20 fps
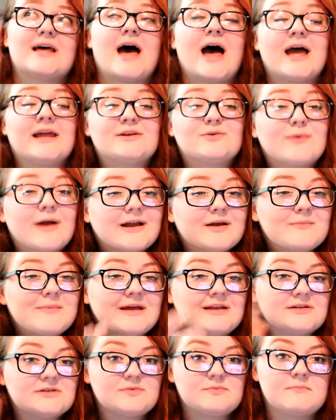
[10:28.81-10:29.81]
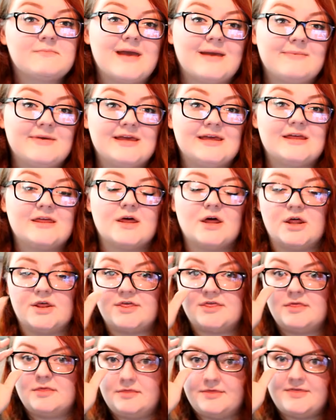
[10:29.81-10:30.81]
I'd recommend maybe
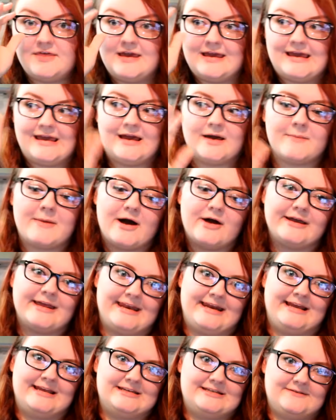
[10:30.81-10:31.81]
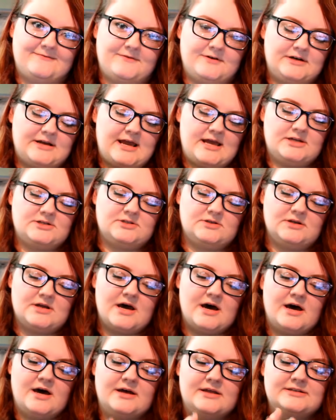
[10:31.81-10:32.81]
thinking about getting a different head,
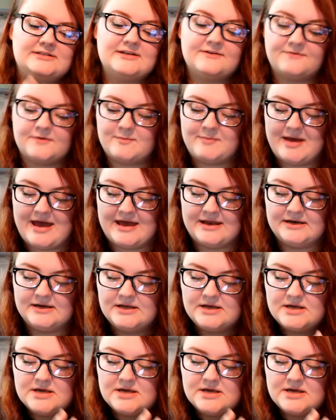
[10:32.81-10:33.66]
uh, different pet.